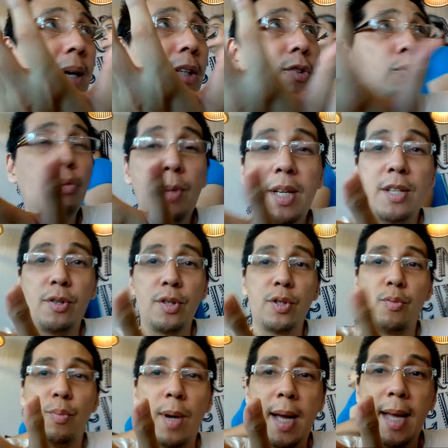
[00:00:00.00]
two reasons
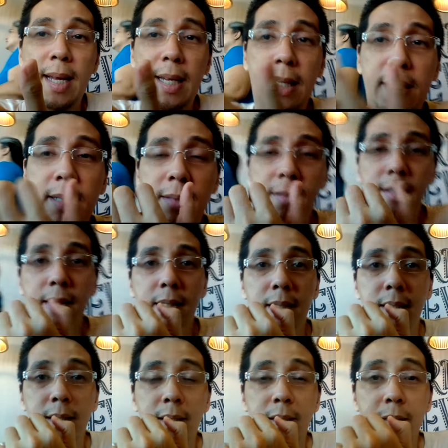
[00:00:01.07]
why
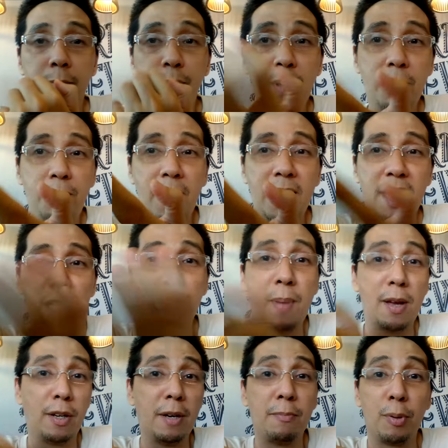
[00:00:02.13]
prepaid is
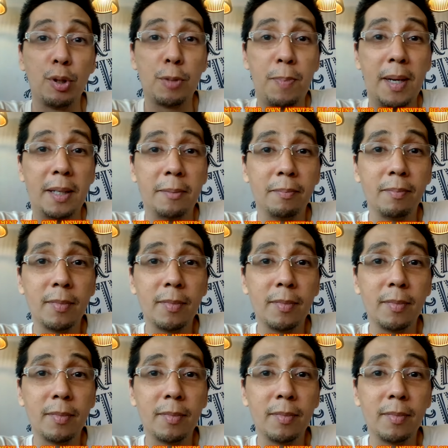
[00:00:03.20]
better than postpaid.